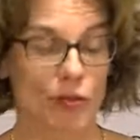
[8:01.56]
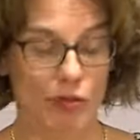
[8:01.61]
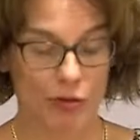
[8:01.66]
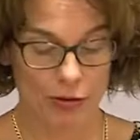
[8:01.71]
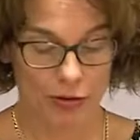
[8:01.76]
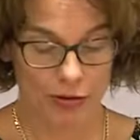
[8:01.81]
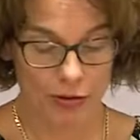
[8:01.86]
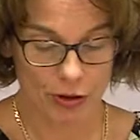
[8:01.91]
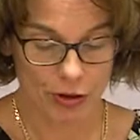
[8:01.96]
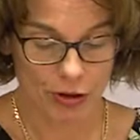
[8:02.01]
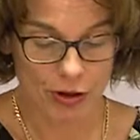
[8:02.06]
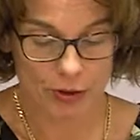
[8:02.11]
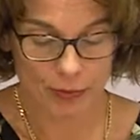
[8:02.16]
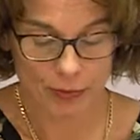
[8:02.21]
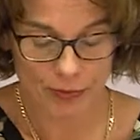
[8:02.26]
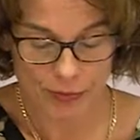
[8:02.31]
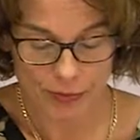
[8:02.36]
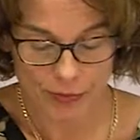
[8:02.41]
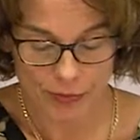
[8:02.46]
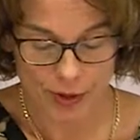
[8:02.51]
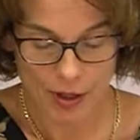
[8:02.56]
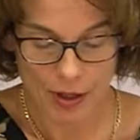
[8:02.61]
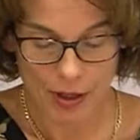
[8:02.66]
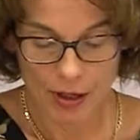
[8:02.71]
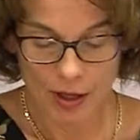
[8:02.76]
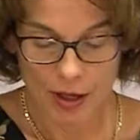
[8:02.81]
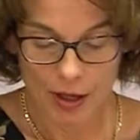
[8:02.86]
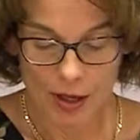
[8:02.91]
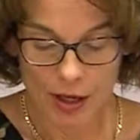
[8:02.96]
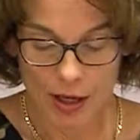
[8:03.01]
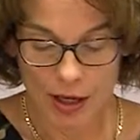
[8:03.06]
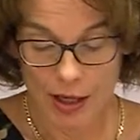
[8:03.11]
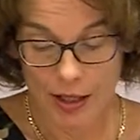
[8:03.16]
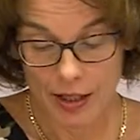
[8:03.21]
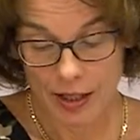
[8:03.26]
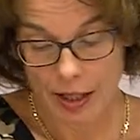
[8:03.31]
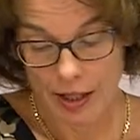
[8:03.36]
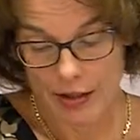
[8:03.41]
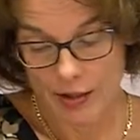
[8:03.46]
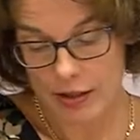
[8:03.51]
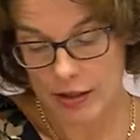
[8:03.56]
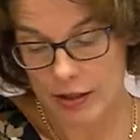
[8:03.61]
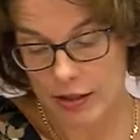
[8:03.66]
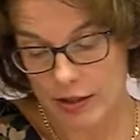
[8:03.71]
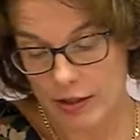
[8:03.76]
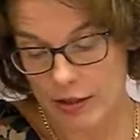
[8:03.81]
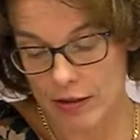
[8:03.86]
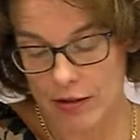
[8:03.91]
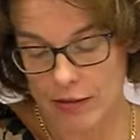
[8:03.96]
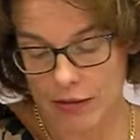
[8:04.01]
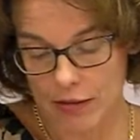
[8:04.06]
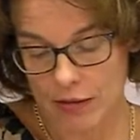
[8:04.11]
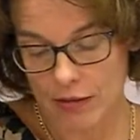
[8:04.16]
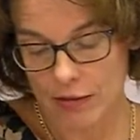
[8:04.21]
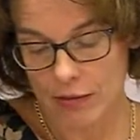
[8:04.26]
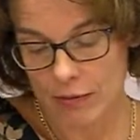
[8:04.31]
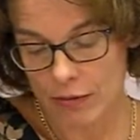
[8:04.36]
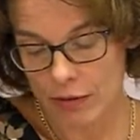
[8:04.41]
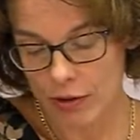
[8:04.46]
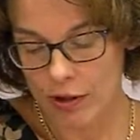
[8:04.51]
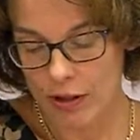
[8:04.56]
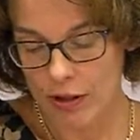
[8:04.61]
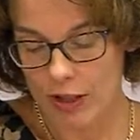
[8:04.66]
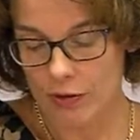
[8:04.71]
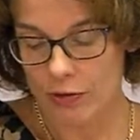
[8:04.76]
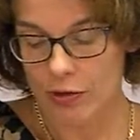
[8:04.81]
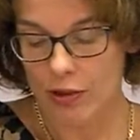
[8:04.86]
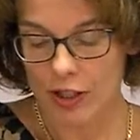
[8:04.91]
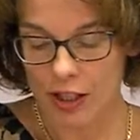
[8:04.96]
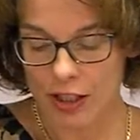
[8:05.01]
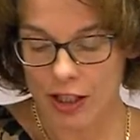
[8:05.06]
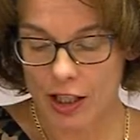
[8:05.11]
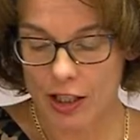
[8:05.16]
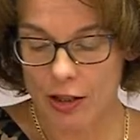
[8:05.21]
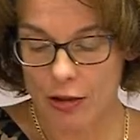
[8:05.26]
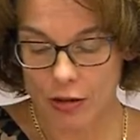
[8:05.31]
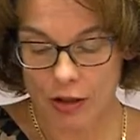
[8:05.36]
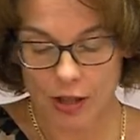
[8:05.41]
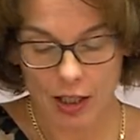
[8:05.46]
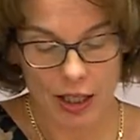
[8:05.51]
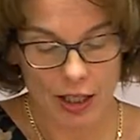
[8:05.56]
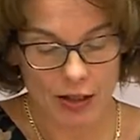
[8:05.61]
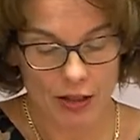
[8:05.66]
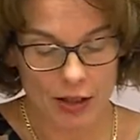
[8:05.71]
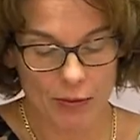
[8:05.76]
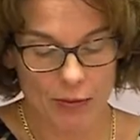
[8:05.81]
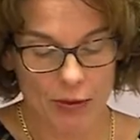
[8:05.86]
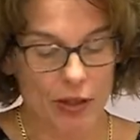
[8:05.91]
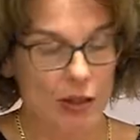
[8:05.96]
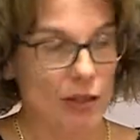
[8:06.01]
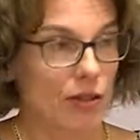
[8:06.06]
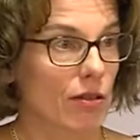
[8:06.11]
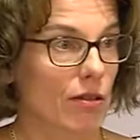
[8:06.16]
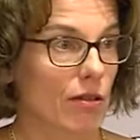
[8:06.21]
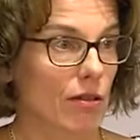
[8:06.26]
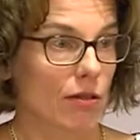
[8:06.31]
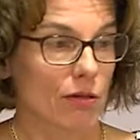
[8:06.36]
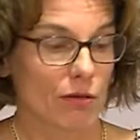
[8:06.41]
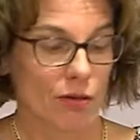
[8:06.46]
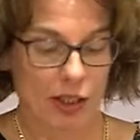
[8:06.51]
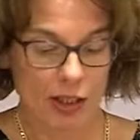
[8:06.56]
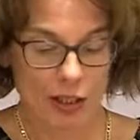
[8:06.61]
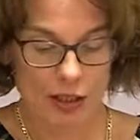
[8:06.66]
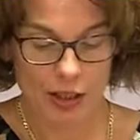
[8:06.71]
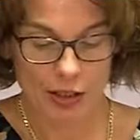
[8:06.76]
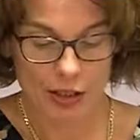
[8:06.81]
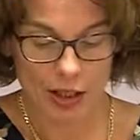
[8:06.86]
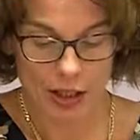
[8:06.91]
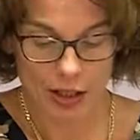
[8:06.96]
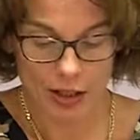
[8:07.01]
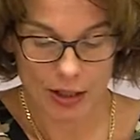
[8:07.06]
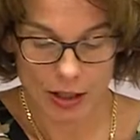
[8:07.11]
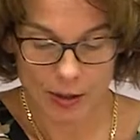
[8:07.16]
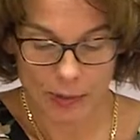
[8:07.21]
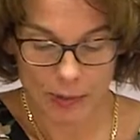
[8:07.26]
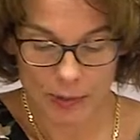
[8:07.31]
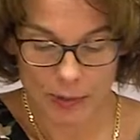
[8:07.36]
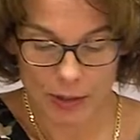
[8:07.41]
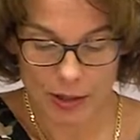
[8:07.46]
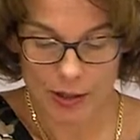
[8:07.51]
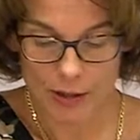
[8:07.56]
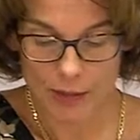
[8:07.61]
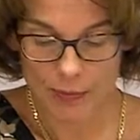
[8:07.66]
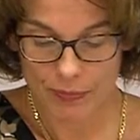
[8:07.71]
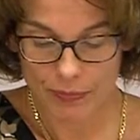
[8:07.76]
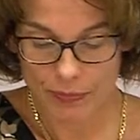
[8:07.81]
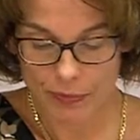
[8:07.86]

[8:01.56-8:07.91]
of conversion. And he answered, you don't have to take the Giyur classes because you could actually teach them, but